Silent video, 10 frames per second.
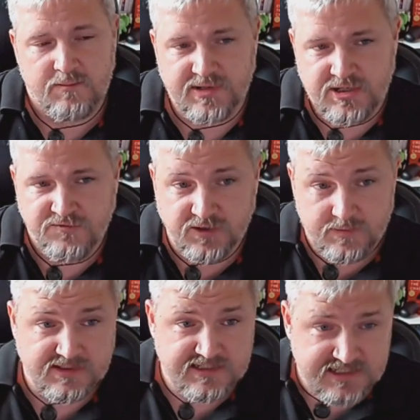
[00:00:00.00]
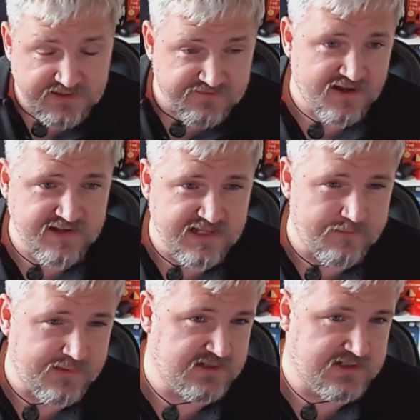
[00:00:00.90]
but you've got to be able to define
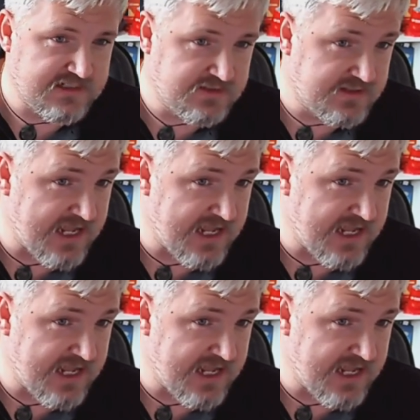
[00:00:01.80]
that because the,